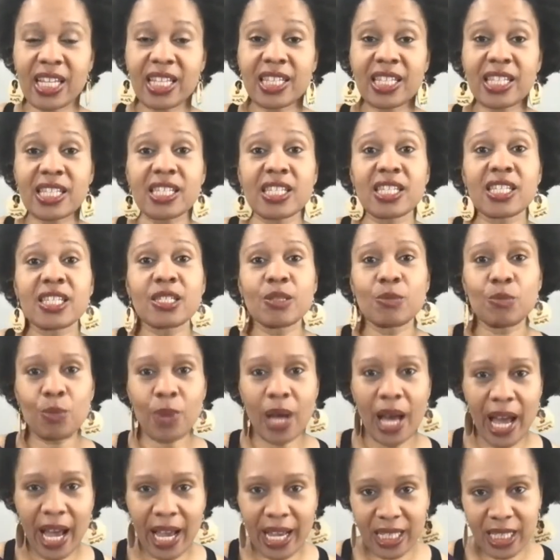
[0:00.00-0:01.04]
and this is
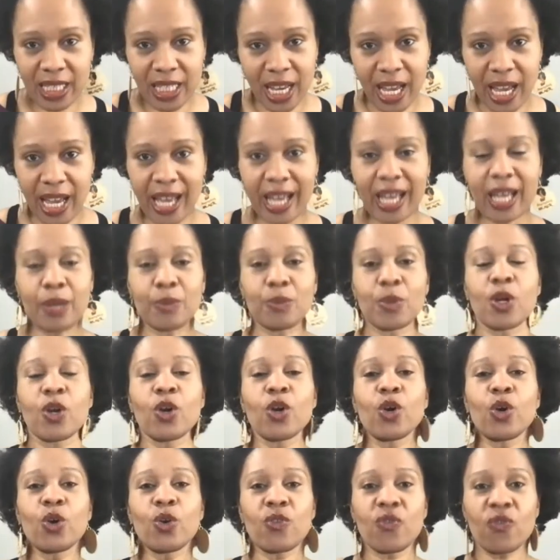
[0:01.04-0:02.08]
my time
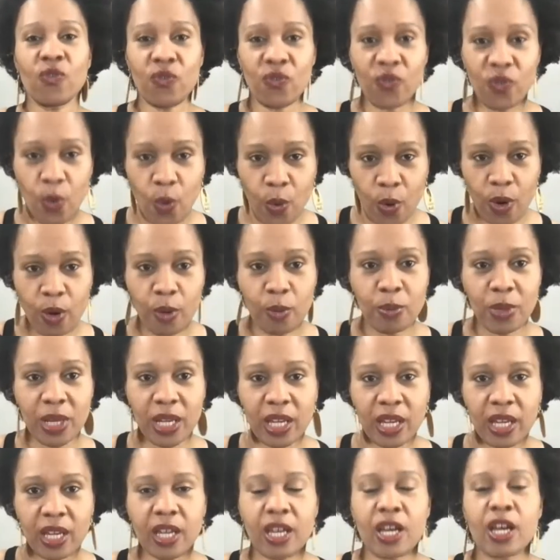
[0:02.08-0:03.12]
for
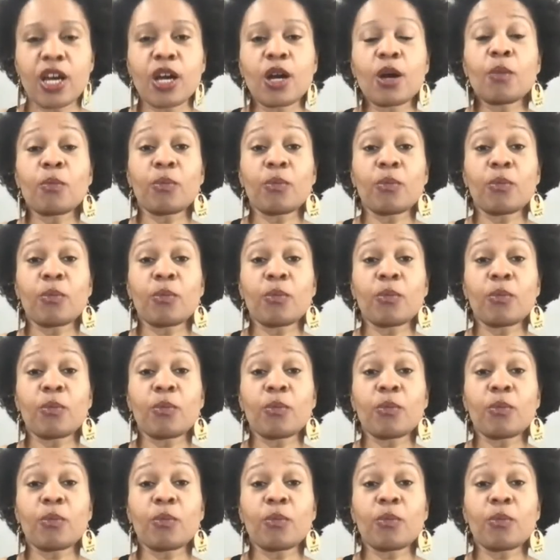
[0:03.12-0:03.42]
me.